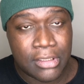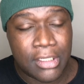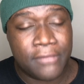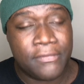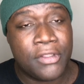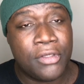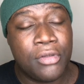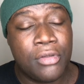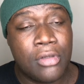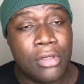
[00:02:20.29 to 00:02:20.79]
of
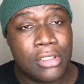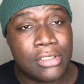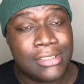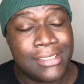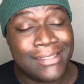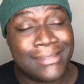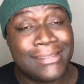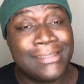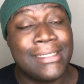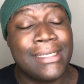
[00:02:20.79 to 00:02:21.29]
the New York
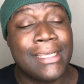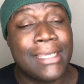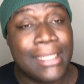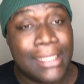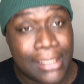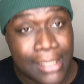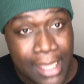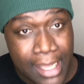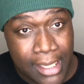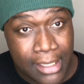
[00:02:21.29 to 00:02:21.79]
Jets
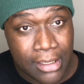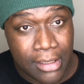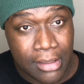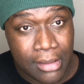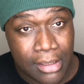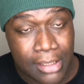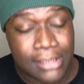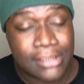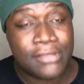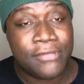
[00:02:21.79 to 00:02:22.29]
declining
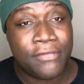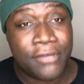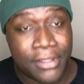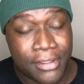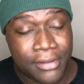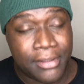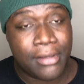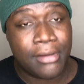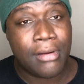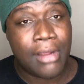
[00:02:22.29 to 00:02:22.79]
his
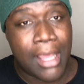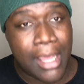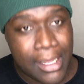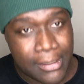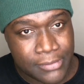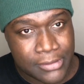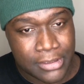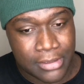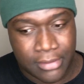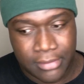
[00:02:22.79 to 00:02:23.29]
fifth year
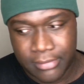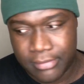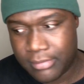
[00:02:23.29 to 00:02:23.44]
option.